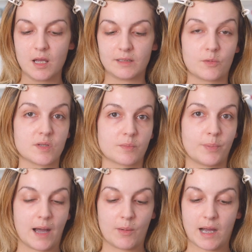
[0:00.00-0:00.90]
There is a
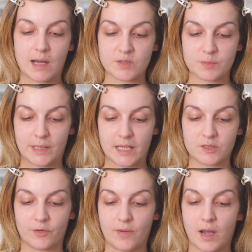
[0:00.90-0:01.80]
powerhouse blend
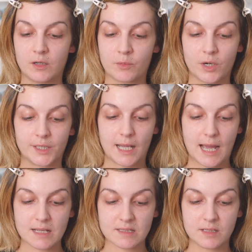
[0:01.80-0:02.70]
of hyaluronic
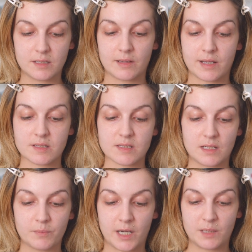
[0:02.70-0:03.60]
acid,
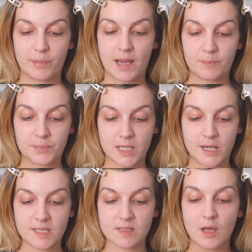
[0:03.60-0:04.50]
niacinamide,
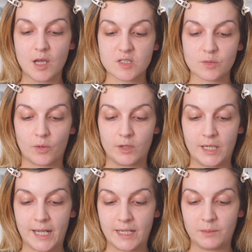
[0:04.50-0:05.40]
peptides,
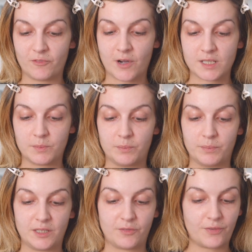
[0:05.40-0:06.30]
squalane, vitamin
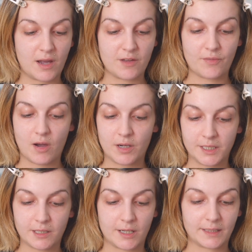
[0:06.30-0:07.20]
B five,
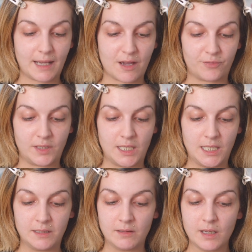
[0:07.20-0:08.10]
arnica and
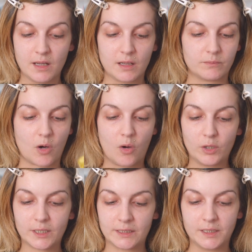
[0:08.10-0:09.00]
caffeine,
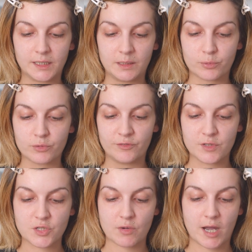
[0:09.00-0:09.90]
all clinically
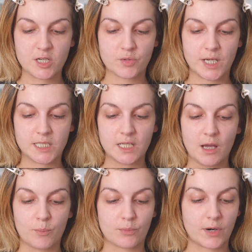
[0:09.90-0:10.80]
proven to hydrate,
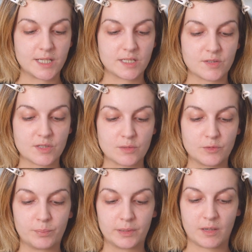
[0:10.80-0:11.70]
brighten,
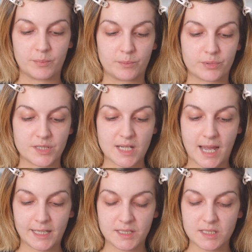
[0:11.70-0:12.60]
soothe, plump and
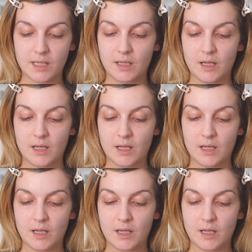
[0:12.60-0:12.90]
protect.